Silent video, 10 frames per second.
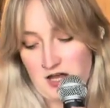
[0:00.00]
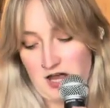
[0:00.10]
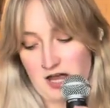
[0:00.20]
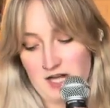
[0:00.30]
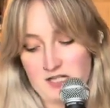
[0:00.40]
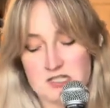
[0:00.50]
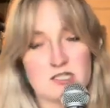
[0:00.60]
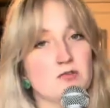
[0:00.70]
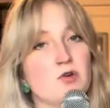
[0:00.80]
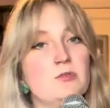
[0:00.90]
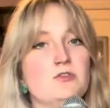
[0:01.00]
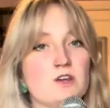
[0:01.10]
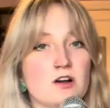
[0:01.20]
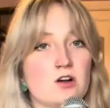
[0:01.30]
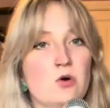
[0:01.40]
and removing
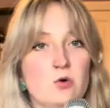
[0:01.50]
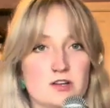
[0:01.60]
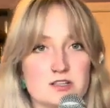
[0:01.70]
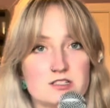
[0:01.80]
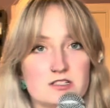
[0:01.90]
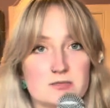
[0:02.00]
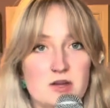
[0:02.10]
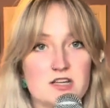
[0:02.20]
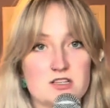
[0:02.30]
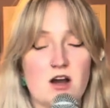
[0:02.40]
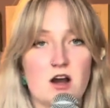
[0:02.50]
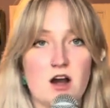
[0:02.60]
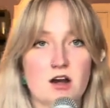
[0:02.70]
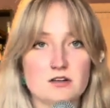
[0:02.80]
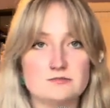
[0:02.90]
her wholeness that makes her her.